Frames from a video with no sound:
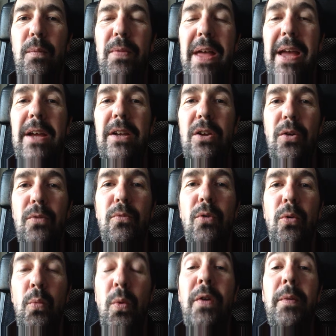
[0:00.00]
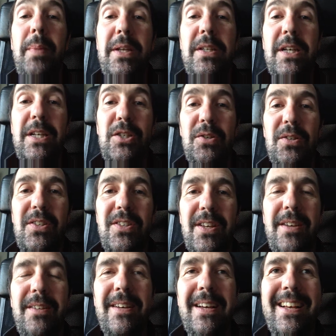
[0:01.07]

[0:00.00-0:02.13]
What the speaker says: they had gone wrong, would have been dangerous. So